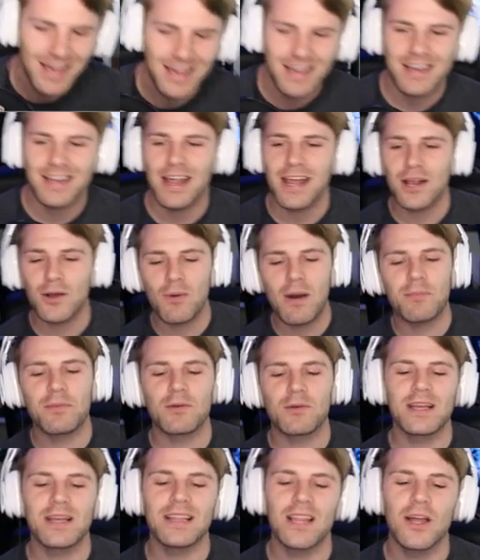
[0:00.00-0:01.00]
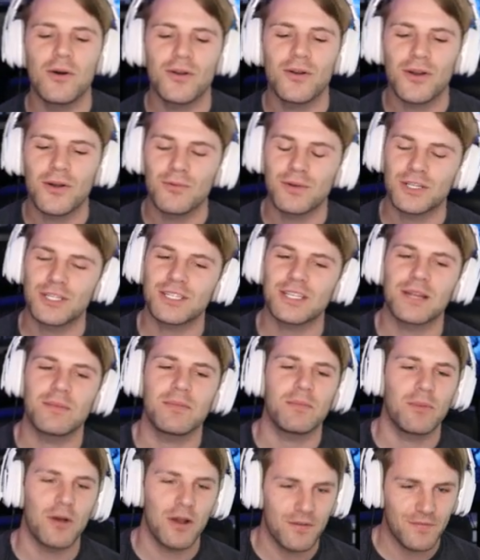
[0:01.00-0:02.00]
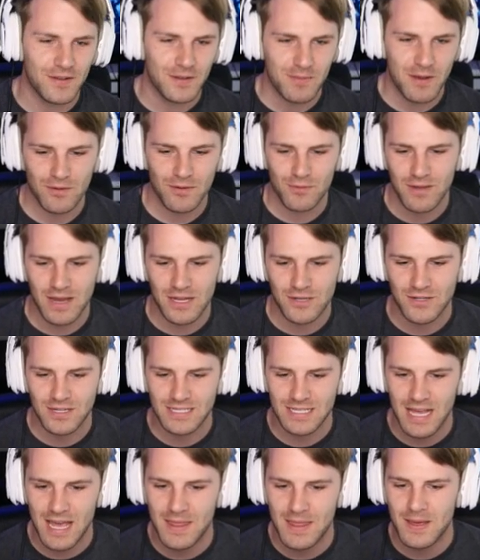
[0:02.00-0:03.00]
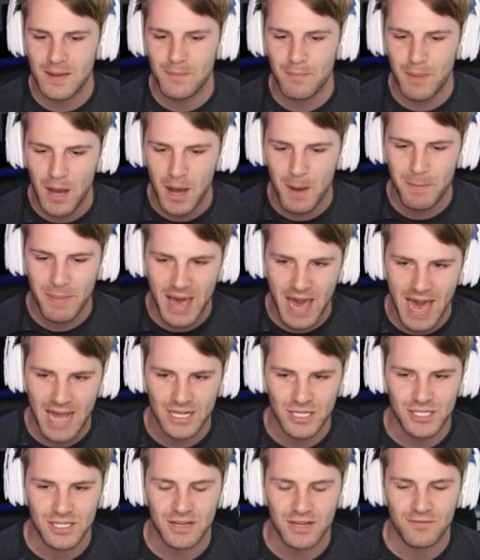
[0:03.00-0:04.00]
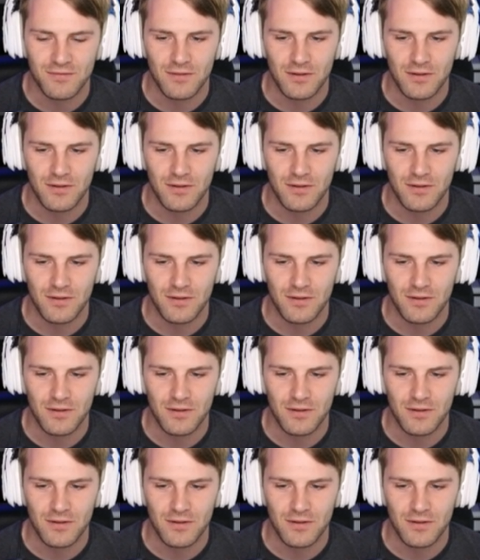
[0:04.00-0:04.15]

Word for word: Kinetic weapon reloader, which is gonna be perfect pair with Redrix, and then pump action for